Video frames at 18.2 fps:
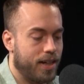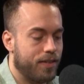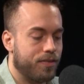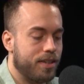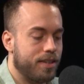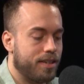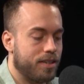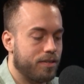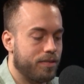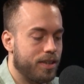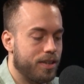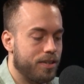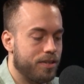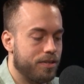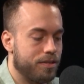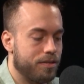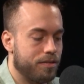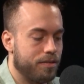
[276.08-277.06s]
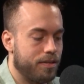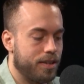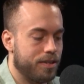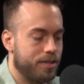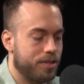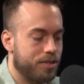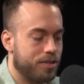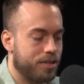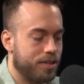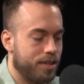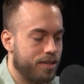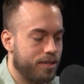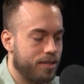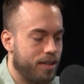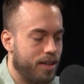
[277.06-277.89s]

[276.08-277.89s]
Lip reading: everything we do is a skill.